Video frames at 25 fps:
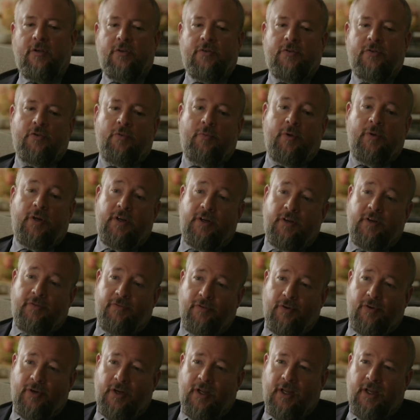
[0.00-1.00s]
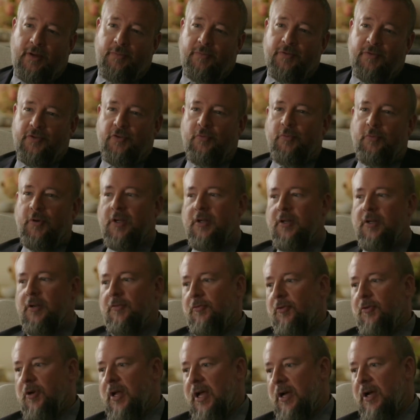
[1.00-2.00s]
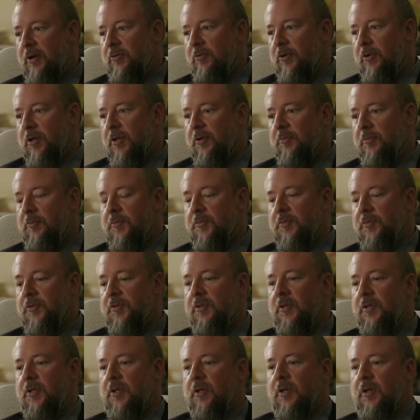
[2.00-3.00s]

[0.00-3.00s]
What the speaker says: so many different names, so many different acronyms.